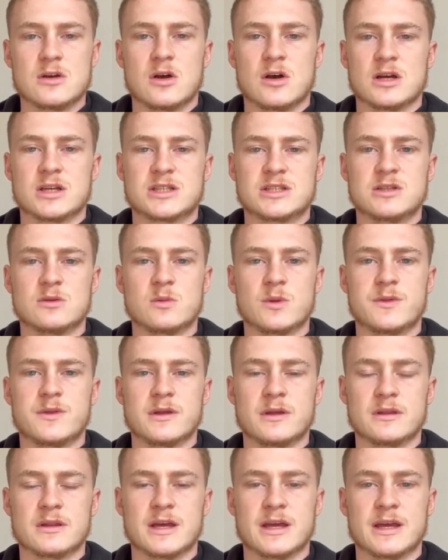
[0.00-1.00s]
I still
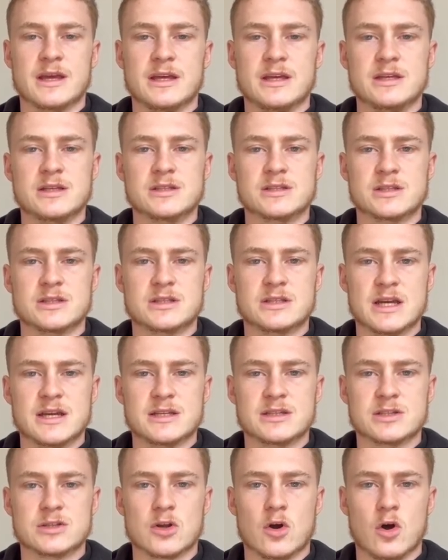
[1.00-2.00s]
think that he is a
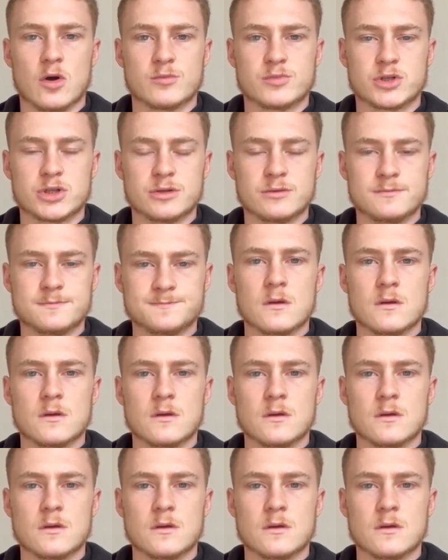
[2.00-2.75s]
decent option